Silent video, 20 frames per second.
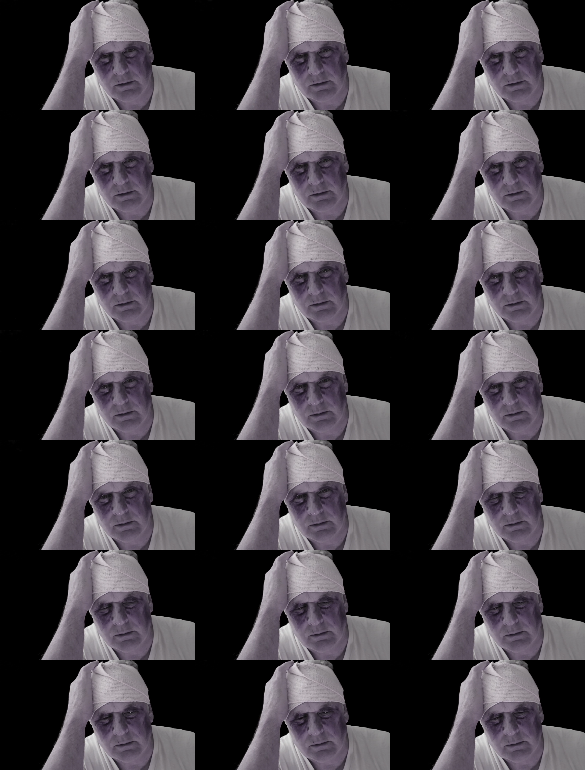
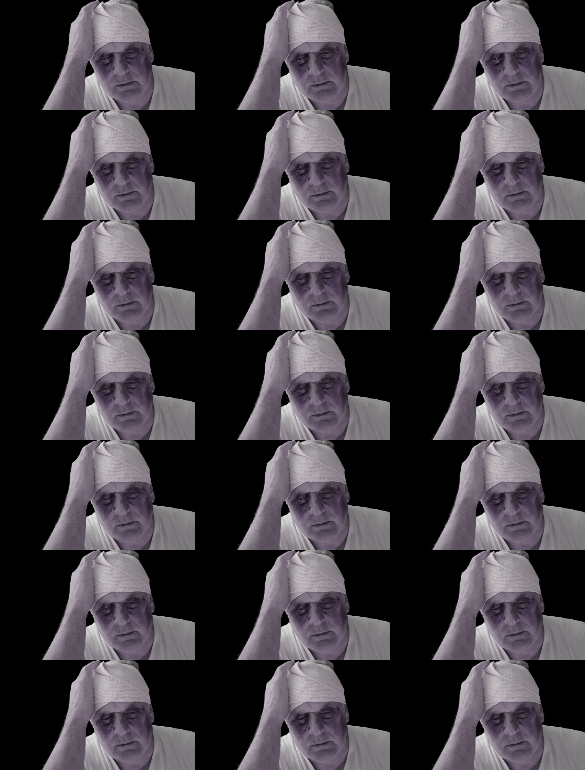
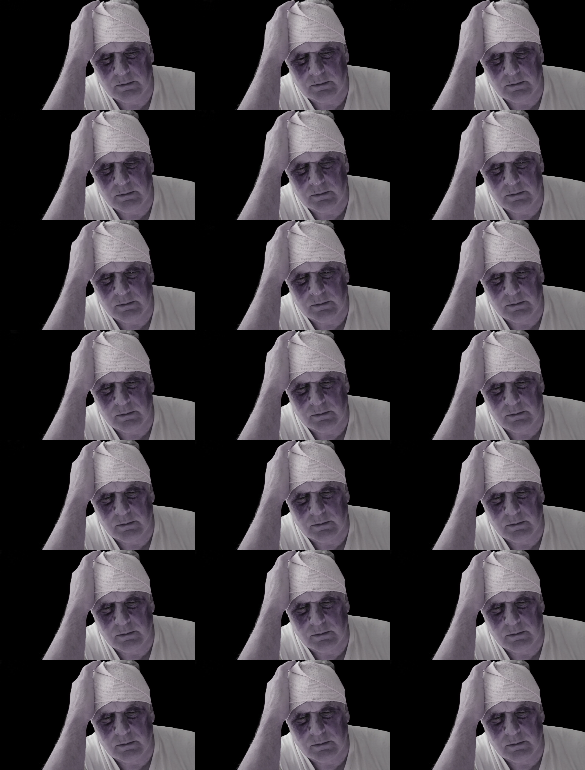Nothing is said.